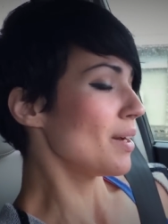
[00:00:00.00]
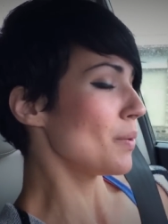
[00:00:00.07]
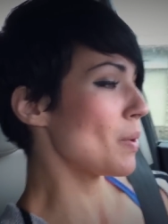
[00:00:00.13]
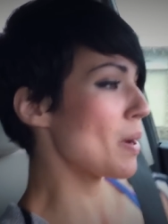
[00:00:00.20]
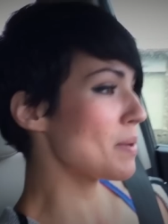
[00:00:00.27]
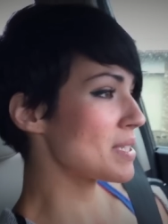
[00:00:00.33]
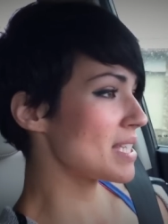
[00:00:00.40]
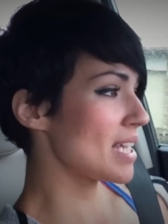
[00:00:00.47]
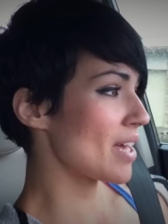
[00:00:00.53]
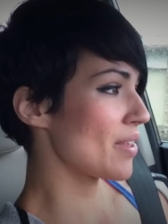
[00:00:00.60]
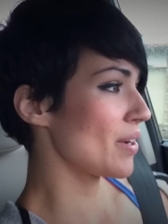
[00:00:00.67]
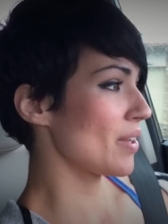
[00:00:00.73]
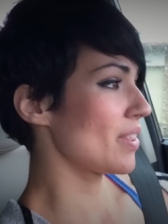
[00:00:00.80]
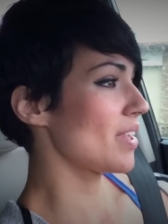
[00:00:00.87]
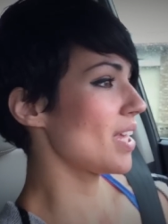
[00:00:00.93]
What was the
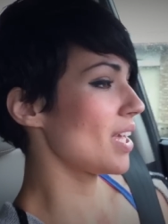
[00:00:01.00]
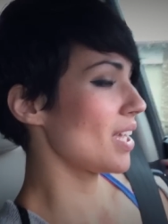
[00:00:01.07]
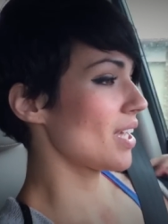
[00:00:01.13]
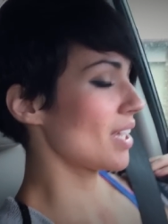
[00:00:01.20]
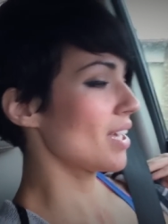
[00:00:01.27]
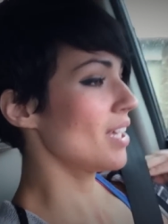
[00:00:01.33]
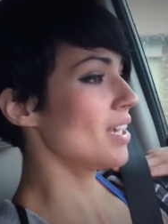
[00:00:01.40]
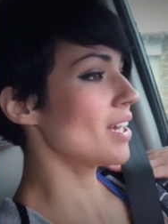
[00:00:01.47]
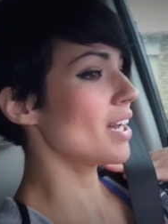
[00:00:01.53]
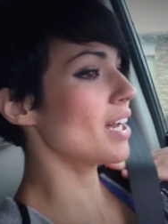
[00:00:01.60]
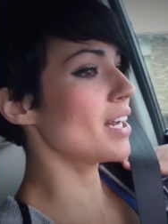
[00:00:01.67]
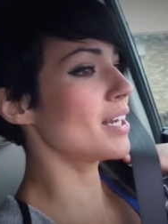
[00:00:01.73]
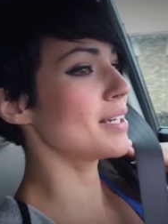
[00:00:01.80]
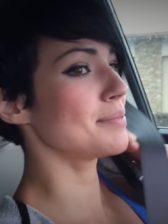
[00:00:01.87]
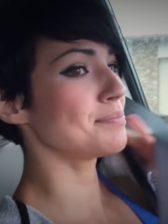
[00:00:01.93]
other thing?
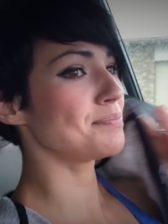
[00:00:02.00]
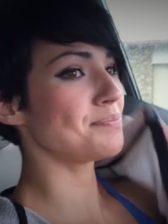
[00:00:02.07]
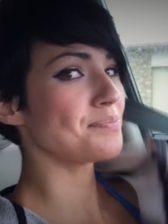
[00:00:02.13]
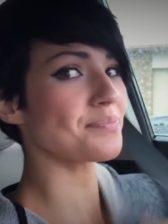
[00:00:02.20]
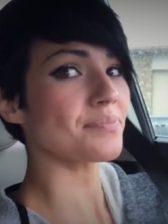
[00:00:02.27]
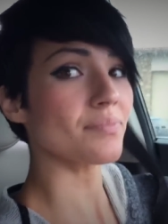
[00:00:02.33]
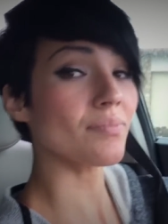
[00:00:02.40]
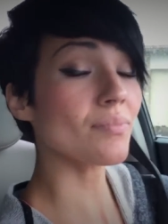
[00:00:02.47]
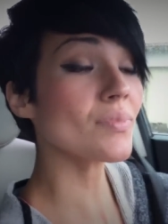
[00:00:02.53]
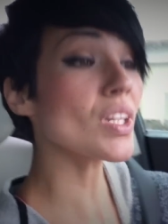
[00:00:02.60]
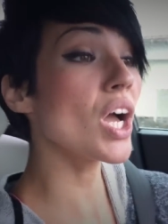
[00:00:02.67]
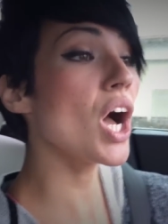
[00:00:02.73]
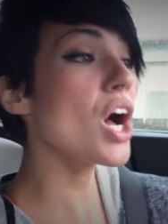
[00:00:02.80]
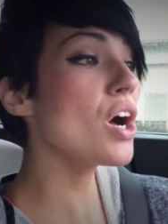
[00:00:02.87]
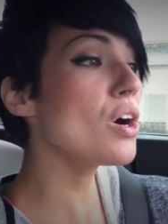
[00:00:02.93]
Um,
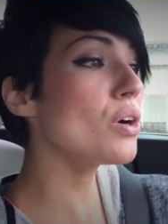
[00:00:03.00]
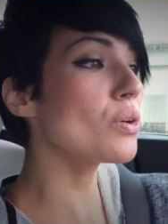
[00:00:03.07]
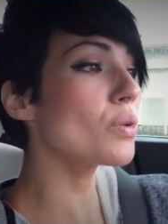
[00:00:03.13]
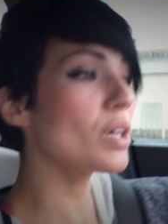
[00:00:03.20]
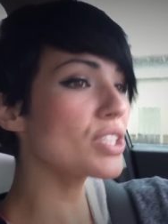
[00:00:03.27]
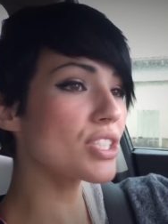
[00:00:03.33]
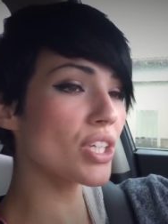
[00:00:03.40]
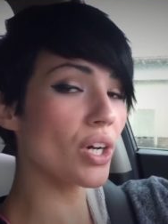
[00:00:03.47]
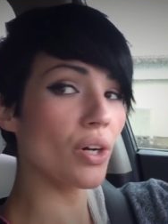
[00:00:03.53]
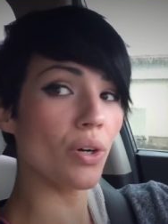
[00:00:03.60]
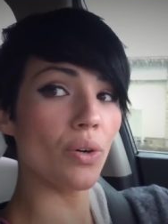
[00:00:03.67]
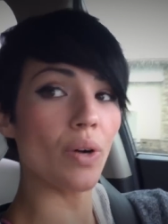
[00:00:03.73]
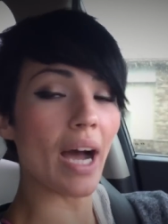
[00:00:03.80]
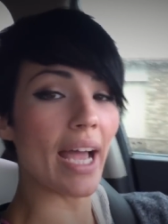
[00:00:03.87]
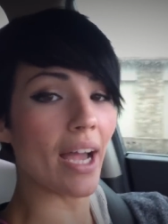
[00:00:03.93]
Oh,
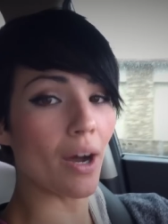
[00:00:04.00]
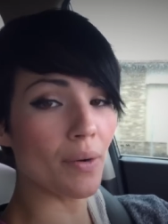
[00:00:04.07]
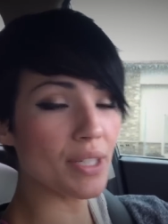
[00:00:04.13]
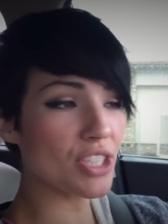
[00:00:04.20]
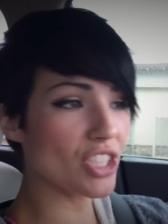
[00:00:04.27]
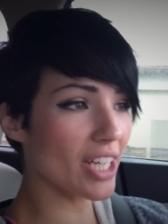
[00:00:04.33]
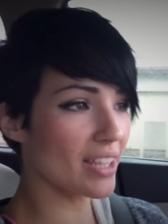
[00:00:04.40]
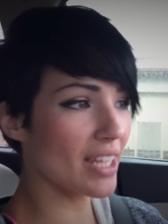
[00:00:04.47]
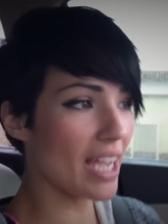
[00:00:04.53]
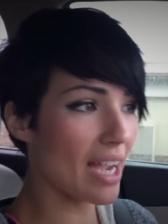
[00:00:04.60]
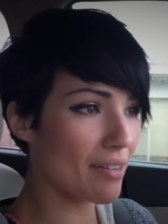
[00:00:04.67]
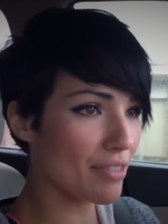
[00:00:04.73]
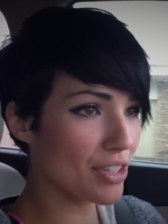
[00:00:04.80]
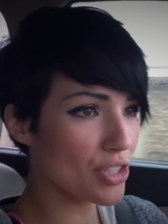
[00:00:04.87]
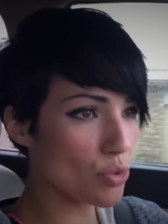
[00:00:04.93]
so I always check the
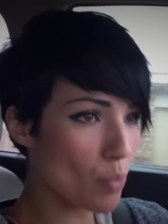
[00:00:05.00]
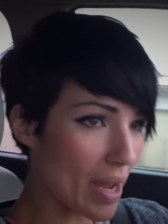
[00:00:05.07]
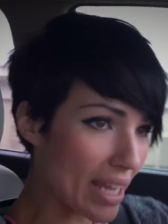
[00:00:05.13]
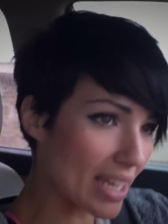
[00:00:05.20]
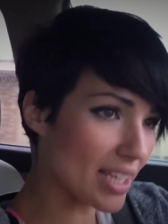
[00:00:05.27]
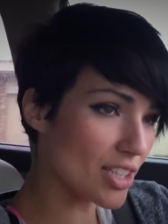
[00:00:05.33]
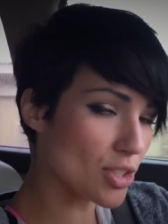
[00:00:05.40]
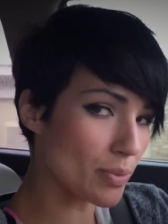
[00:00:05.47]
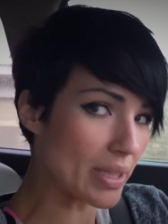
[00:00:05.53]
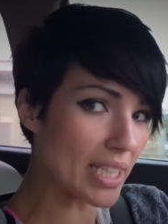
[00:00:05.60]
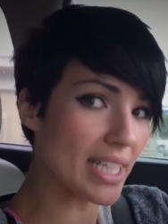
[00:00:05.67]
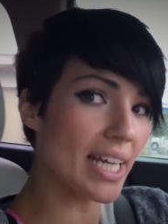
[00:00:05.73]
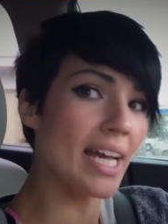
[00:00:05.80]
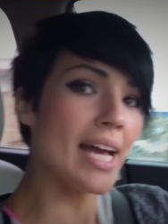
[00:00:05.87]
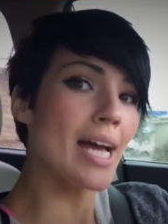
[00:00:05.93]
average weight each
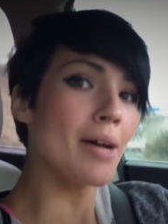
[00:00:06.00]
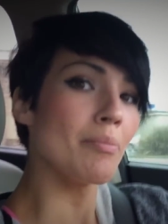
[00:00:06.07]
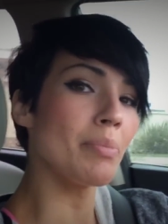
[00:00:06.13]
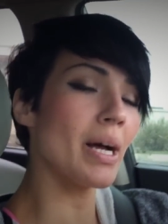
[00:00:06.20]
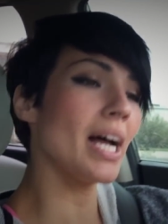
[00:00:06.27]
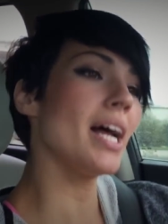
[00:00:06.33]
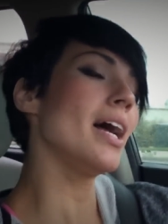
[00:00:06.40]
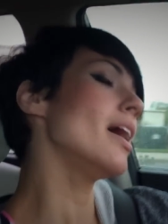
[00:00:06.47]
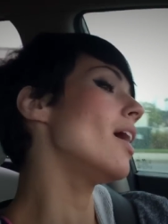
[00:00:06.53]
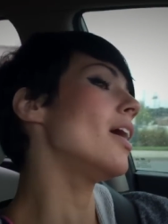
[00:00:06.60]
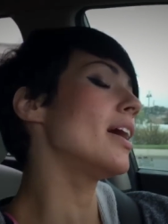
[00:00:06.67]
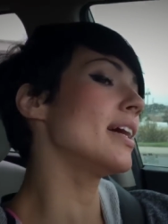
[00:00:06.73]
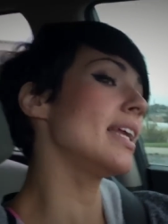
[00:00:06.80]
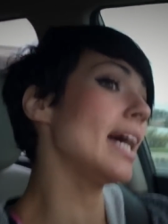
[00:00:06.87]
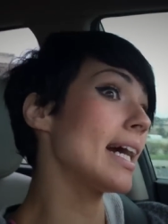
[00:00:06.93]
week, but
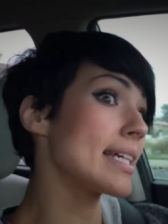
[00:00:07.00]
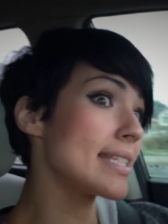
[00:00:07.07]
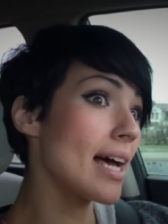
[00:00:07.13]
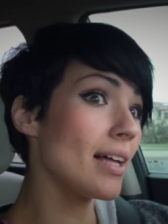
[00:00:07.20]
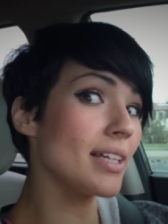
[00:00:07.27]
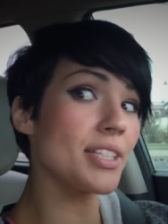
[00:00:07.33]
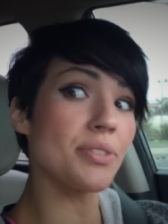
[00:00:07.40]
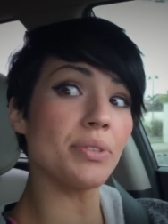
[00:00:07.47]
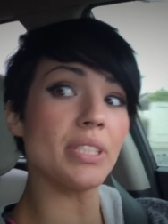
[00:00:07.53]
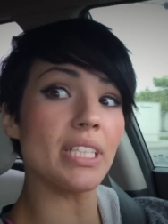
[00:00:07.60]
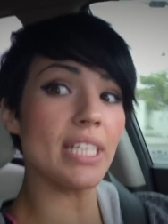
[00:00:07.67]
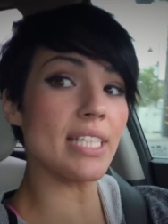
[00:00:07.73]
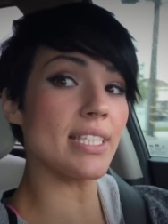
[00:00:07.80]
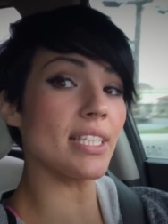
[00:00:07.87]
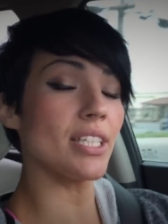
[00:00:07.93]
on Excel it's
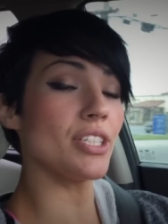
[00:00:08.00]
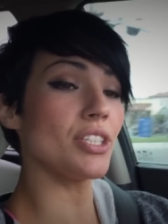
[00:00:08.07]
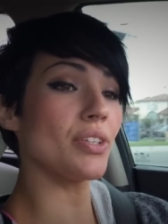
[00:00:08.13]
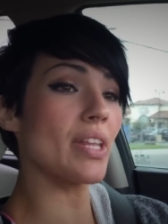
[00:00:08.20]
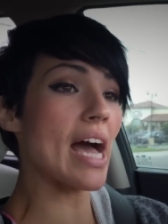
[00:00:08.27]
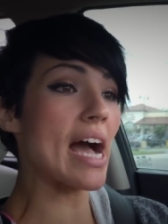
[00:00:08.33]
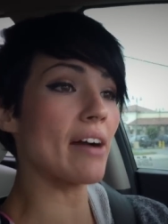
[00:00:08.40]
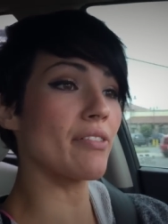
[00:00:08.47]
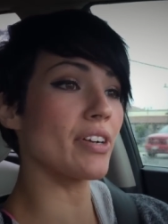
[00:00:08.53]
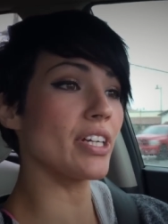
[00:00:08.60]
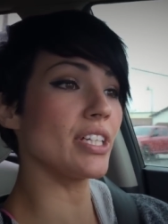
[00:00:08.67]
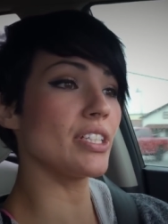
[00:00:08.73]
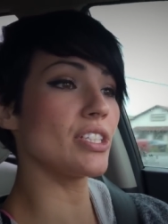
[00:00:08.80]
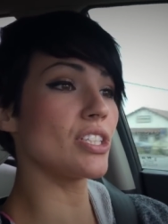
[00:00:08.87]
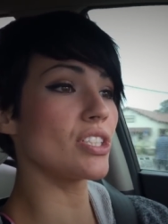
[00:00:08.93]
really easy to do the
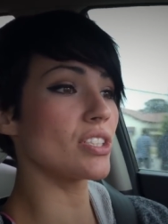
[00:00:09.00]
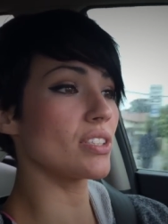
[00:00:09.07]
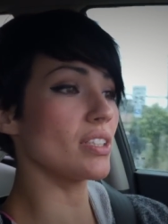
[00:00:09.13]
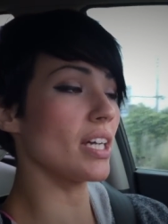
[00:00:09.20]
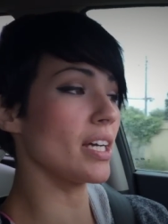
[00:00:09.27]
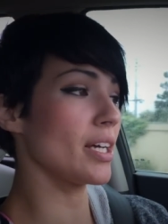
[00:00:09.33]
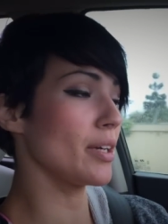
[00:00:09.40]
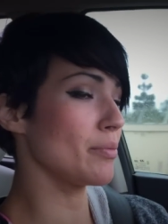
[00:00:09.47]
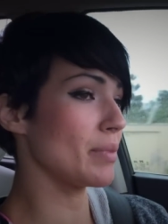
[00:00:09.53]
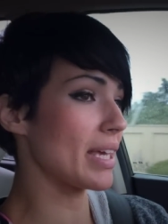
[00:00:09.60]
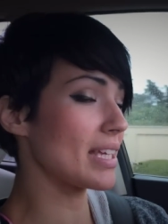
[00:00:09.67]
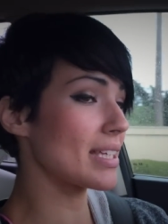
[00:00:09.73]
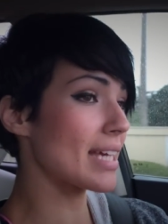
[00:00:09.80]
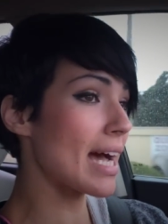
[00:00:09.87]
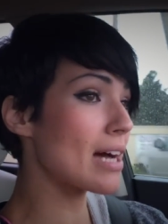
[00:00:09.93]
average, um,
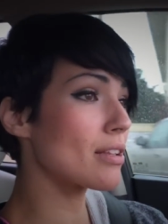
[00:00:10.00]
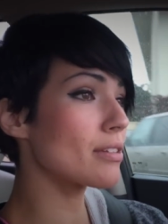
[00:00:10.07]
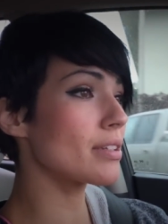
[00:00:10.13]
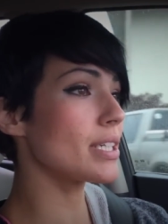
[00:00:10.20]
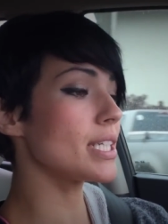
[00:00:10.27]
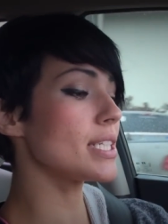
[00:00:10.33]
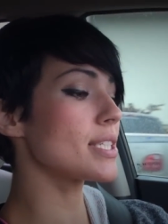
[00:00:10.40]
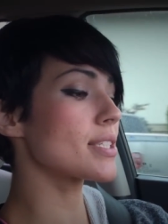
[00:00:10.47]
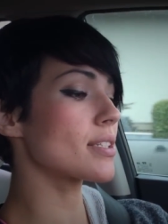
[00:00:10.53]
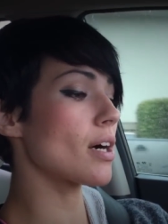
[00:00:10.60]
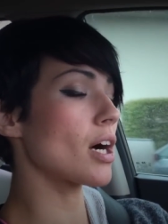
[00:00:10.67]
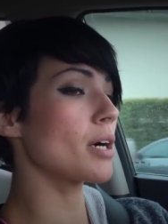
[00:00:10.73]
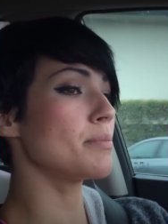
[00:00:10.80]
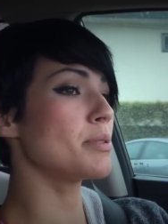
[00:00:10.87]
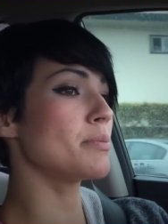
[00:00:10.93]
like calories,
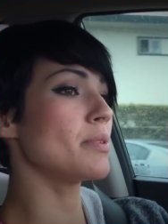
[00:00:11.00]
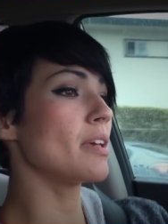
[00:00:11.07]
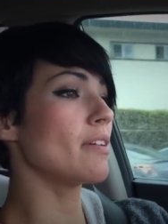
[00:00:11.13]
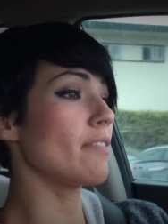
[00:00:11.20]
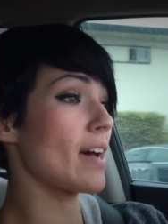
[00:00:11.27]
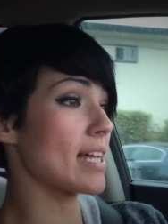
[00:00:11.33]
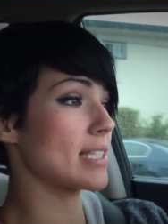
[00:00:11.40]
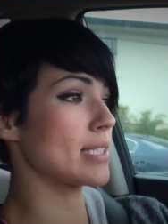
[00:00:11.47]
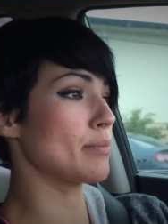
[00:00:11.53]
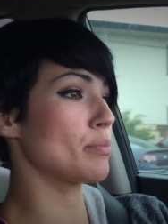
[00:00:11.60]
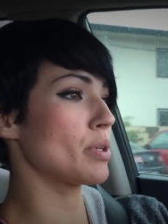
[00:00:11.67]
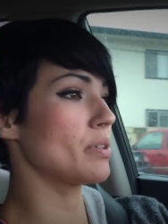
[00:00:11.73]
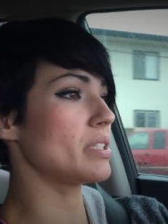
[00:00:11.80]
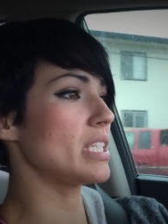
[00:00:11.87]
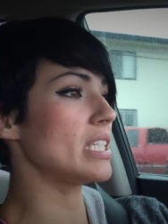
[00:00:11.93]
carbs, fats, and
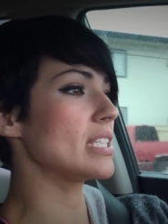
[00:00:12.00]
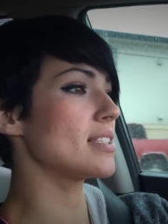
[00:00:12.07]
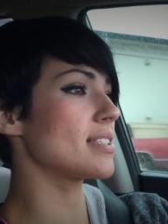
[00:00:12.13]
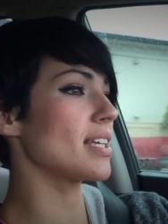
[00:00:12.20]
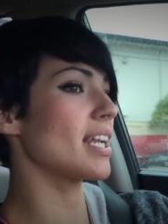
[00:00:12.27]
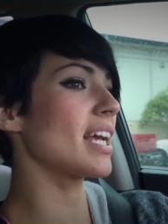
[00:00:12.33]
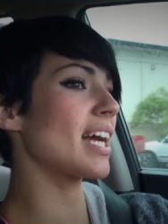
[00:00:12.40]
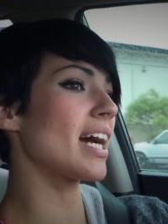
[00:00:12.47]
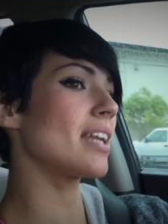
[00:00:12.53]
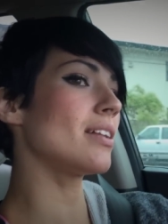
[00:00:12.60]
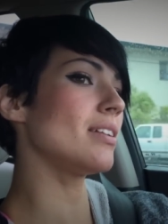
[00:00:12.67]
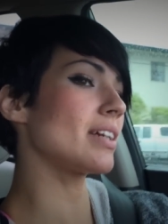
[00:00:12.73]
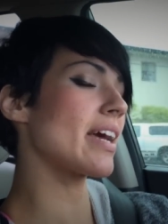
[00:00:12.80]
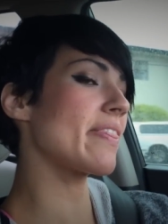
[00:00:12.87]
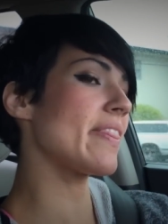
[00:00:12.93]
proteins, and I kind
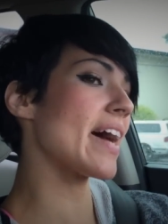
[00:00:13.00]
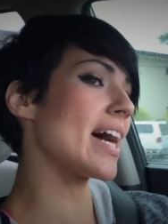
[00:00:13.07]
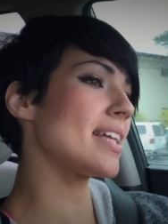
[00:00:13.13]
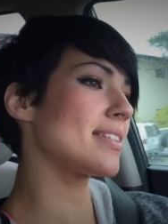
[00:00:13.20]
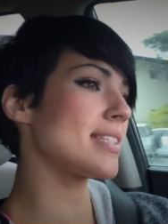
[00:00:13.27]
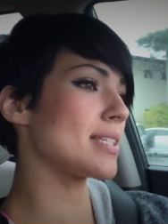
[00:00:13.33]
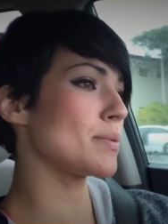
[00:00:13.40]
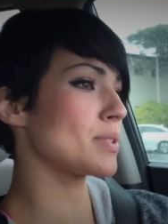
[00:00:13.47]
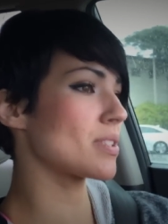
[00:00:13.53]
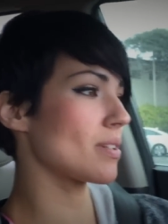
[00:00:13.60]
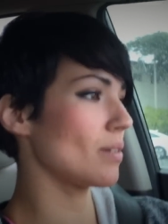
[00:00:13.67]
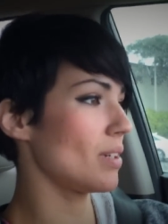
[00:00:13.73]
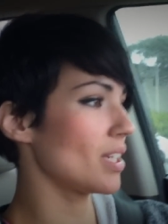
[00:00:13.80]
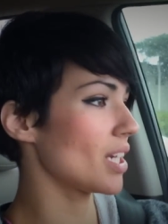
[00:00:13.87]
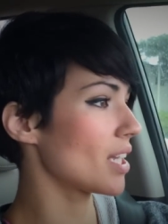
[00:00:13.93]
of look at that and see what's
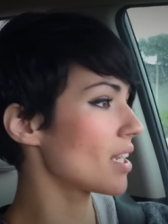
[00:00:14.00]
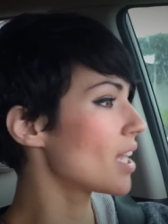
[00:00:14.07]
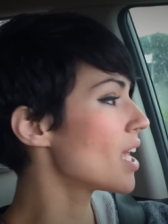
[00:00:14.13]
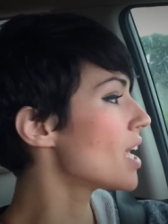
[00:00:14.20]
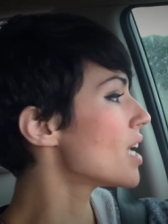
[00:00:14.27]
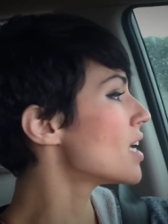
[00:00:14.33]
going on.